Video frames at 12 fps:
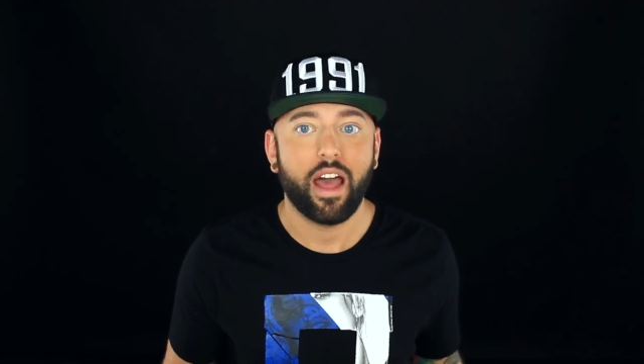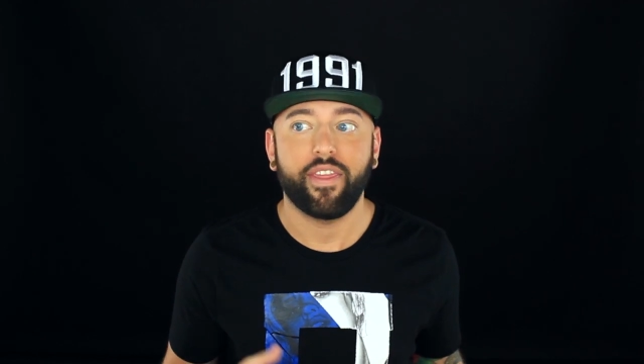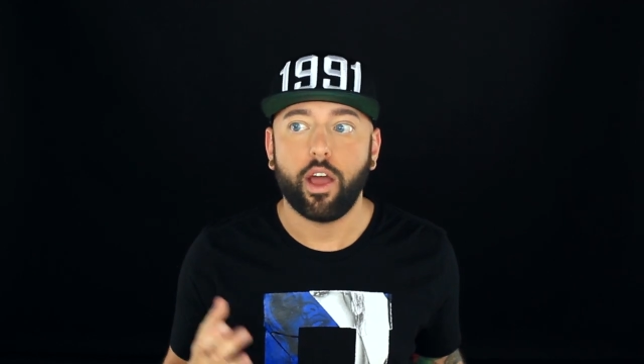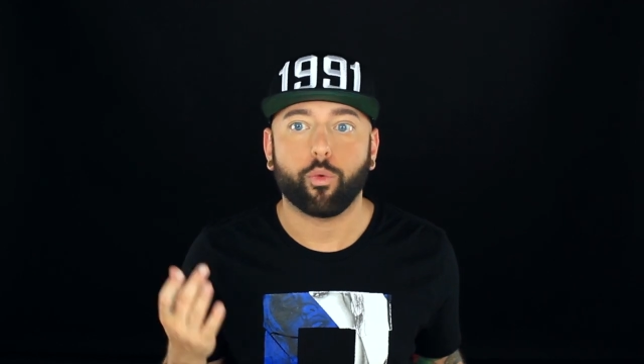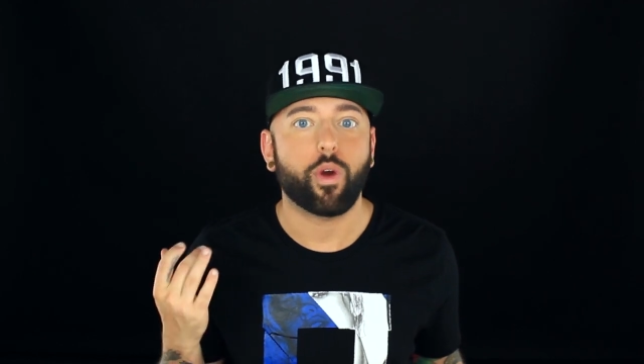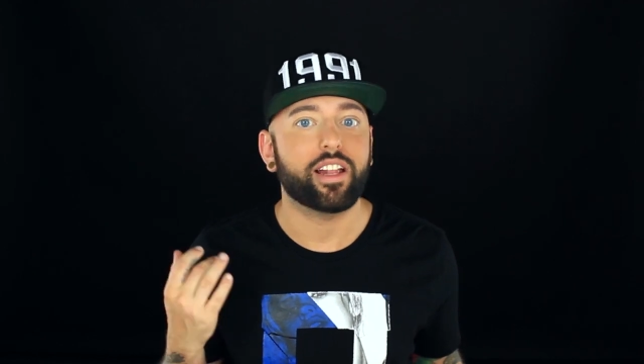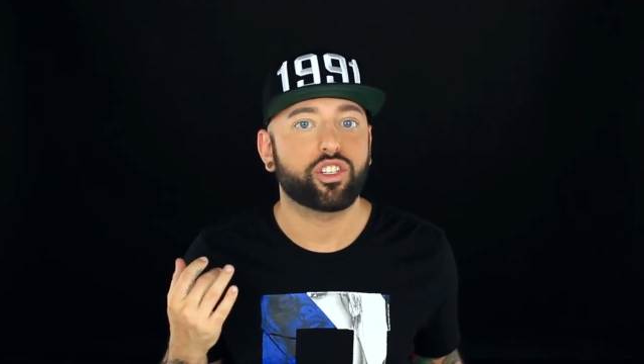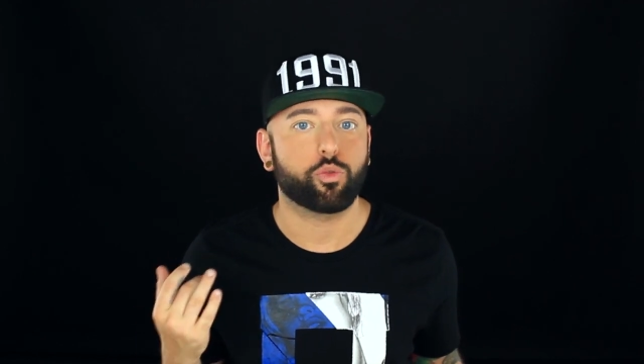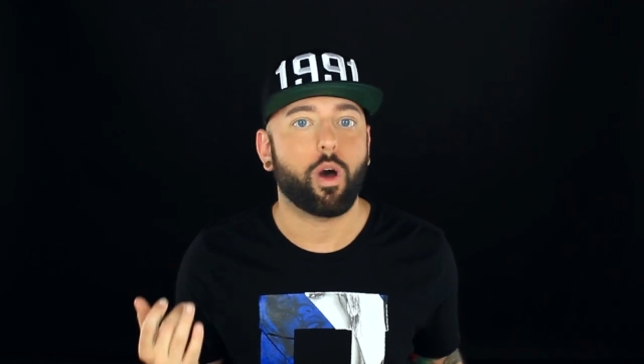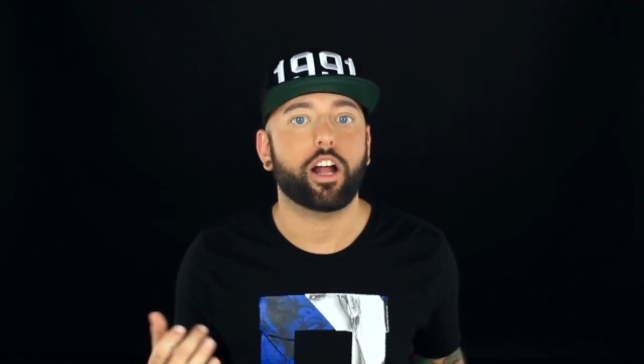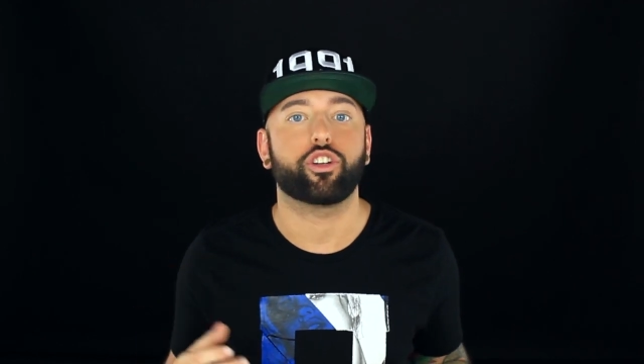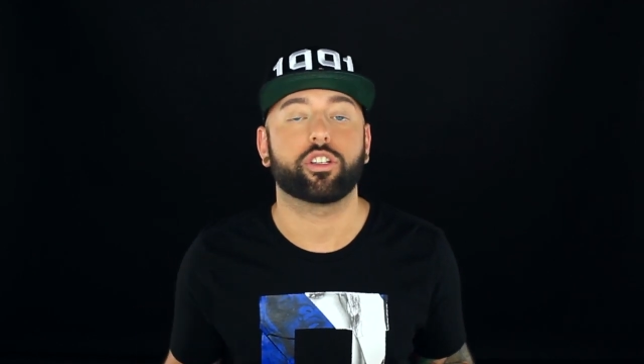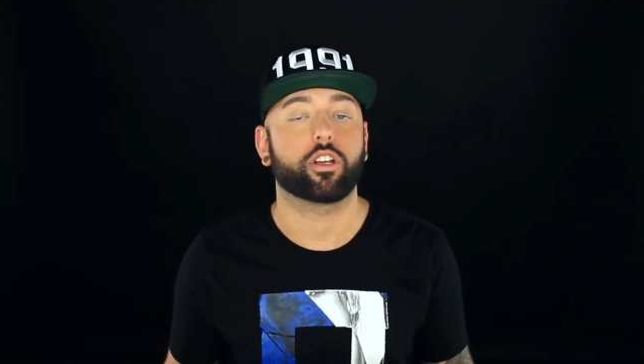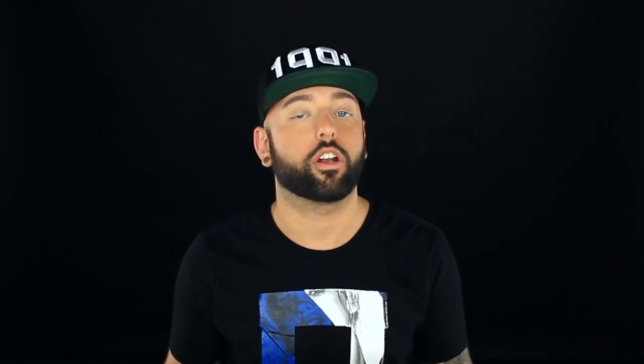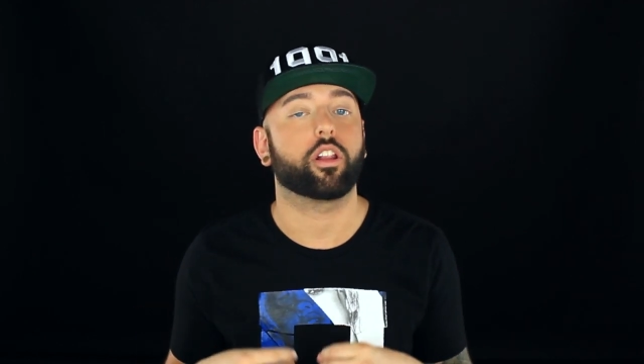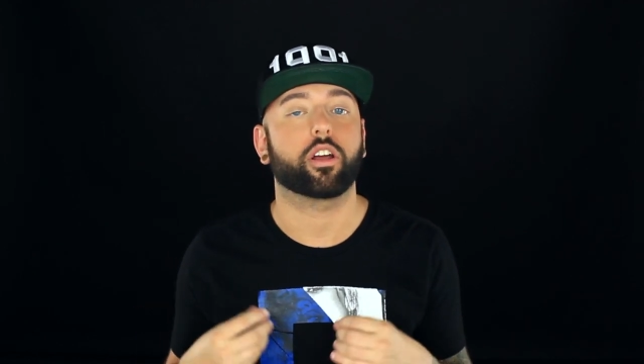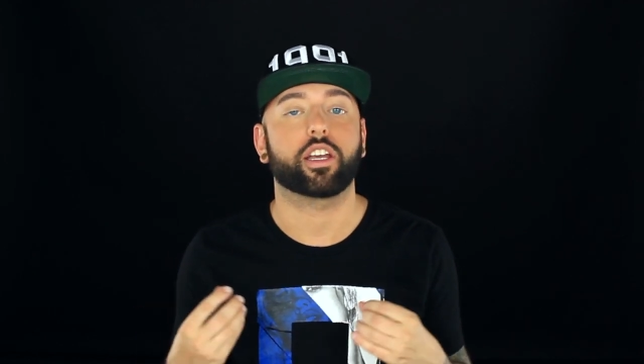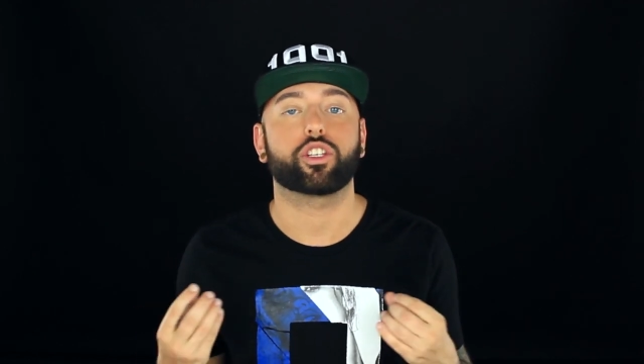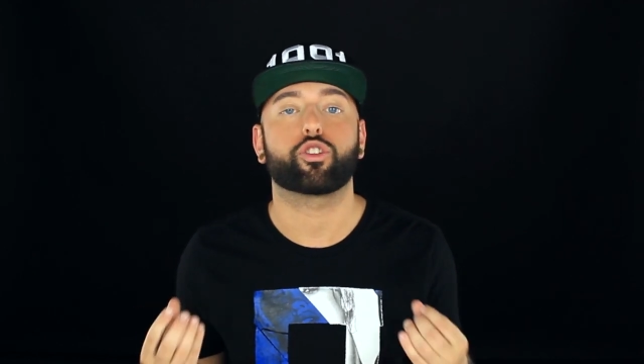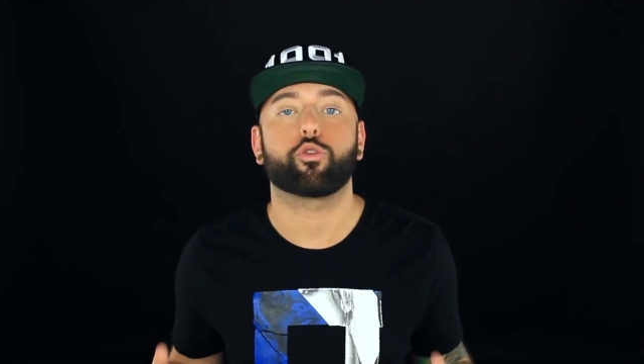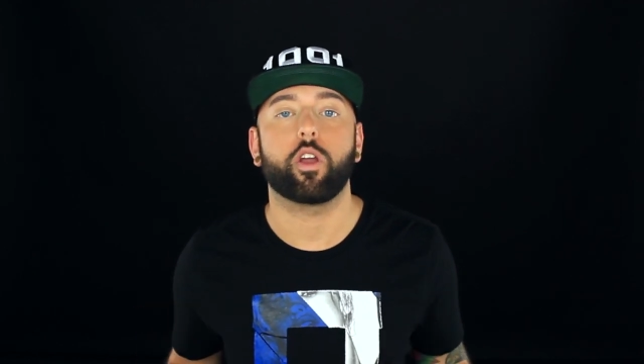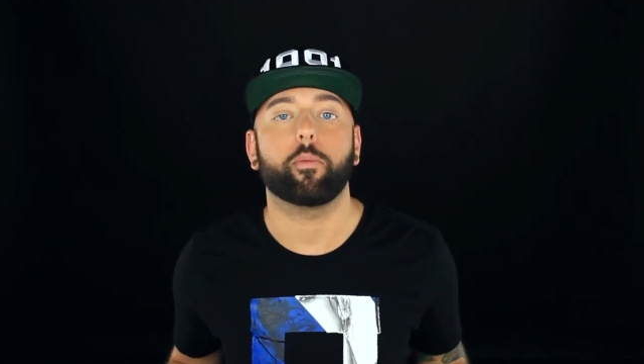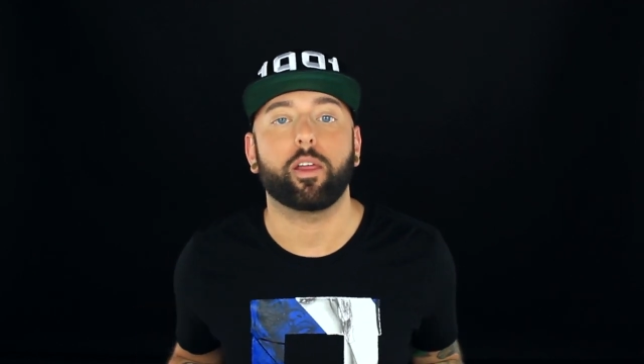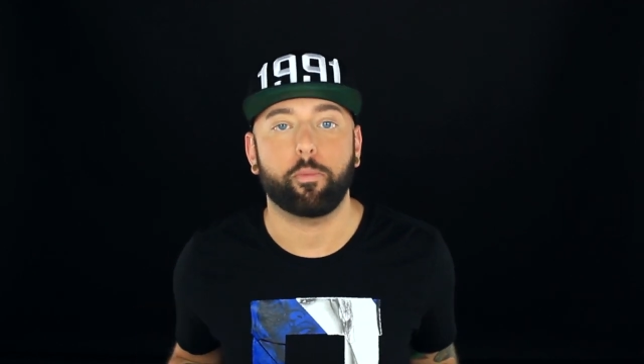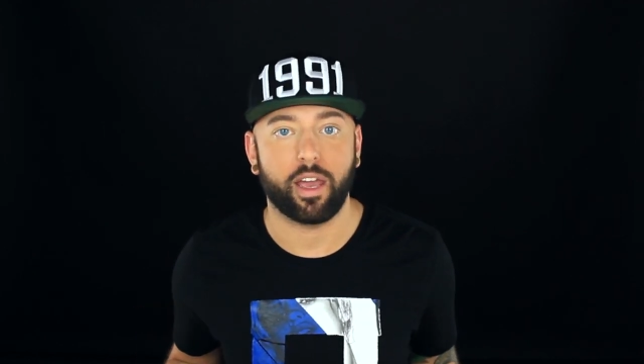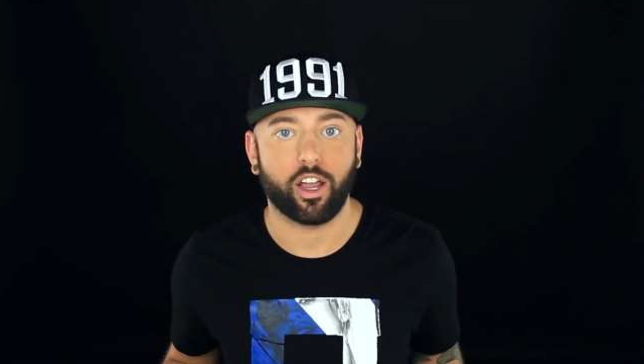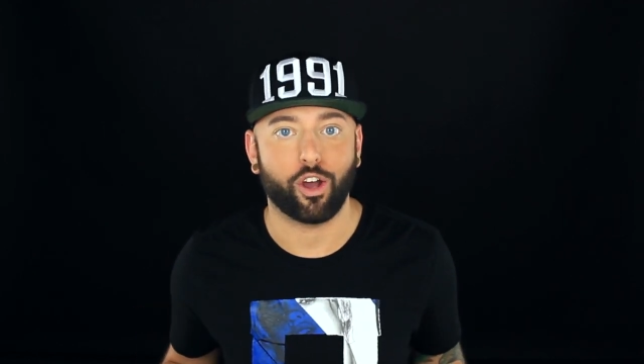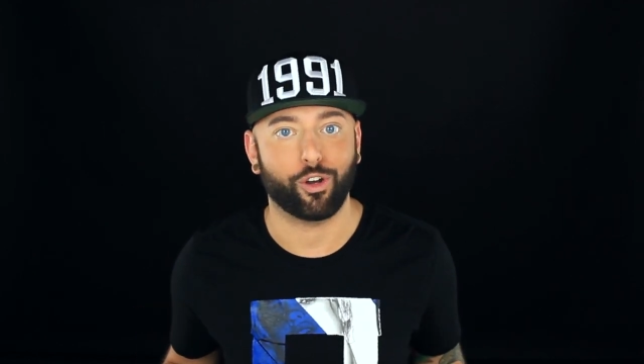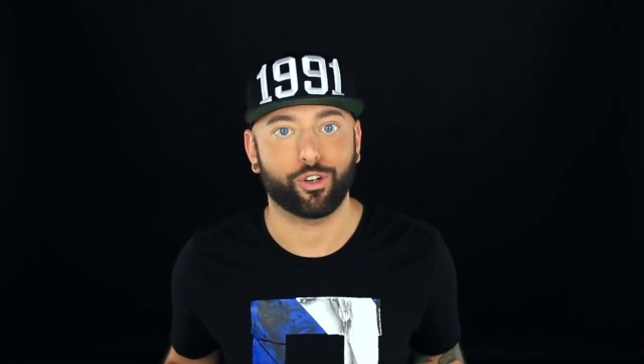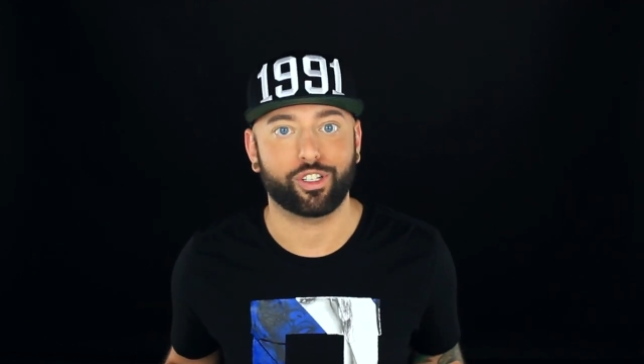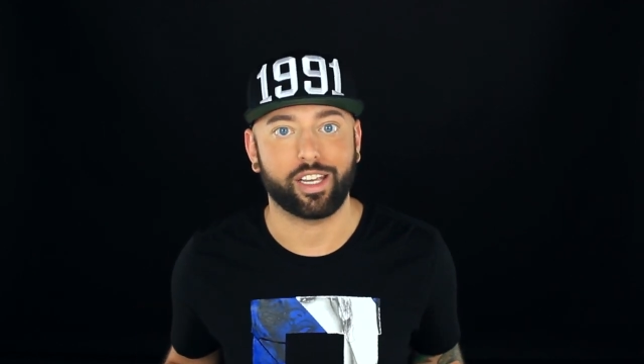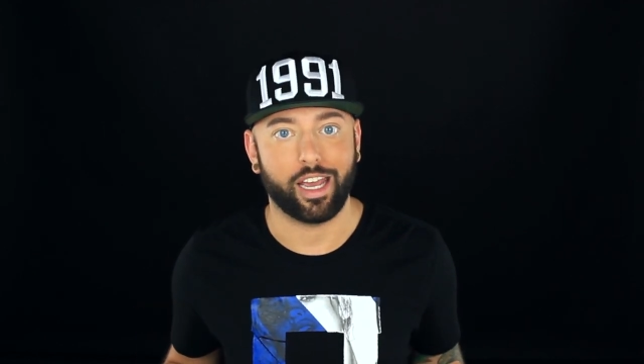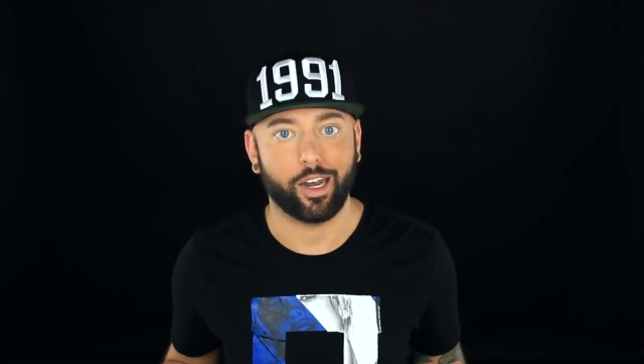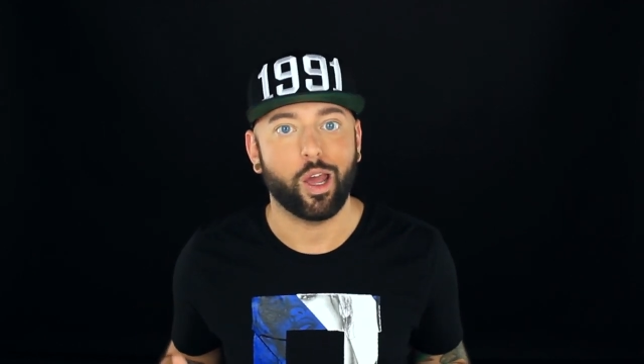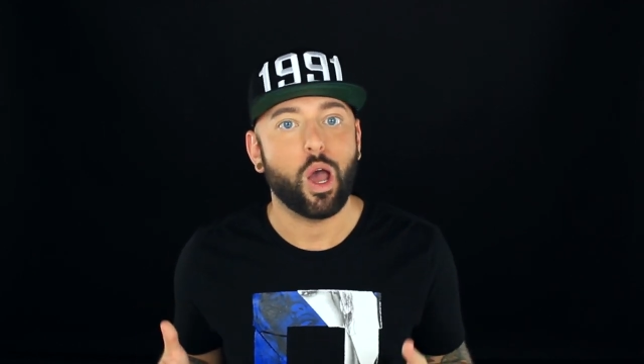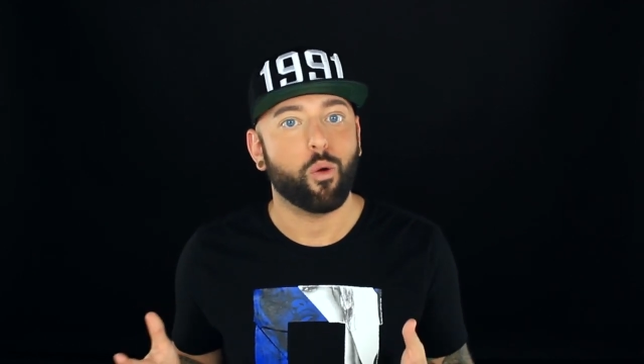that red swatch is gonna look extremely pink on your skin,